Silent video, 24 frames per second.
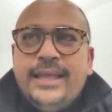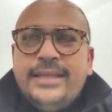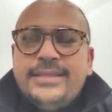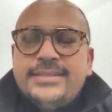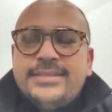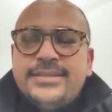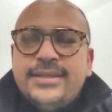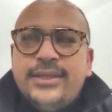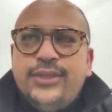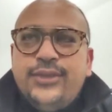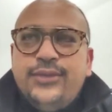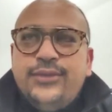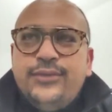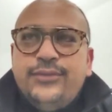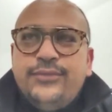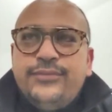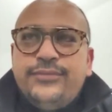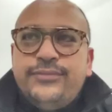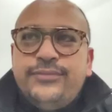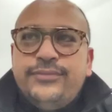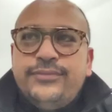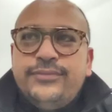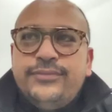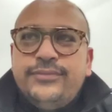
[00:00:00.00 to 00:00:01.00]
so
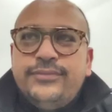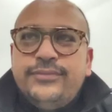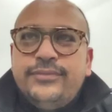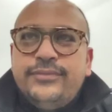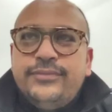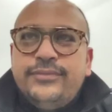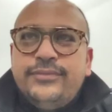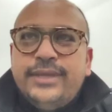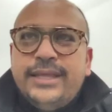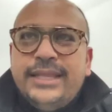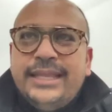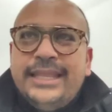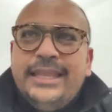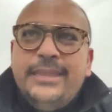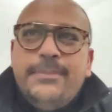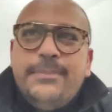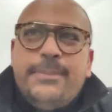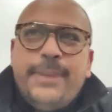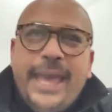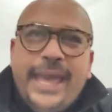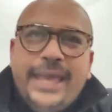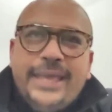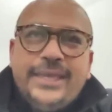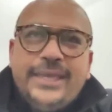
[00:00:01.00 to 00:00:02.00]
you've
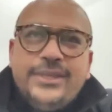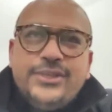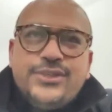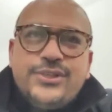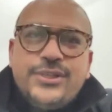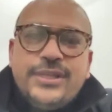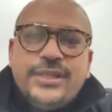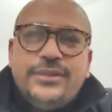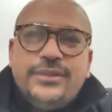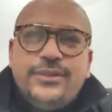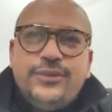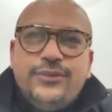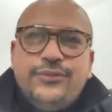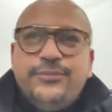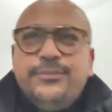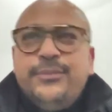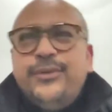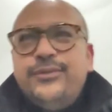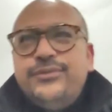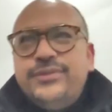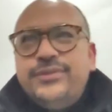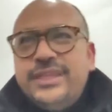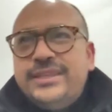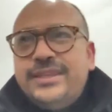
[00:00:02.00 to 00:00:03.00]
repackaged it, you've
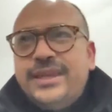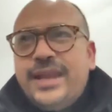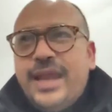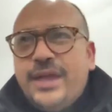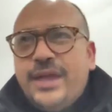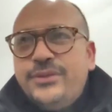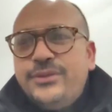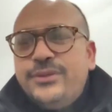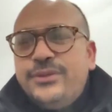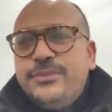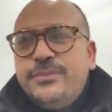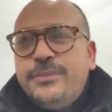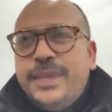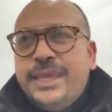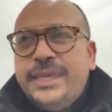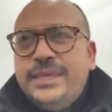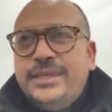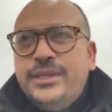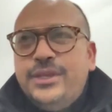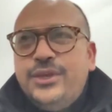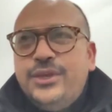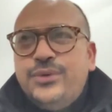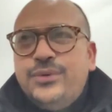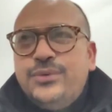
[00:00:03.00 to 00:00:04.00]
moved it around on the
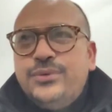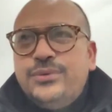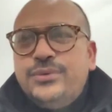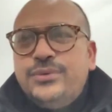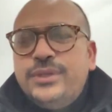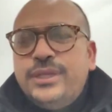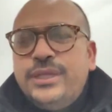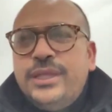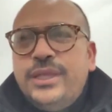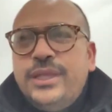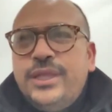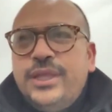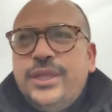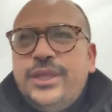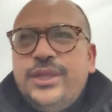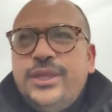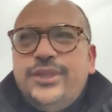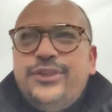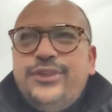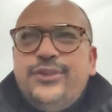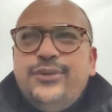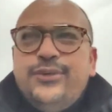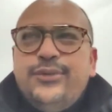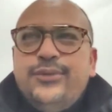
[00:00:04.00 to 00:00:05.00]
menu,
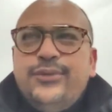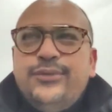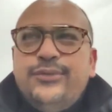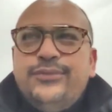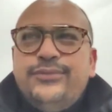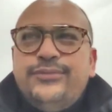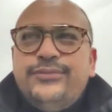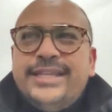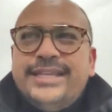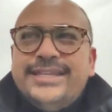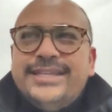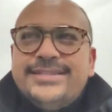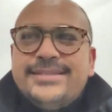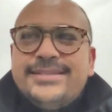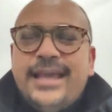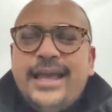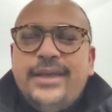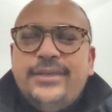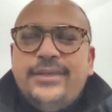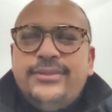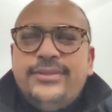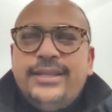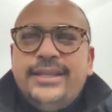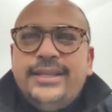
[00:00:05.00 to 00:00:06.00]
you've
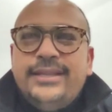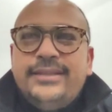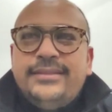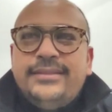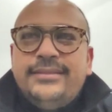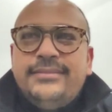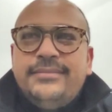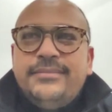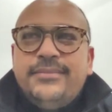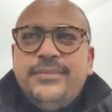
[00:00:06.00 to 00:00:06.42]
discounted it.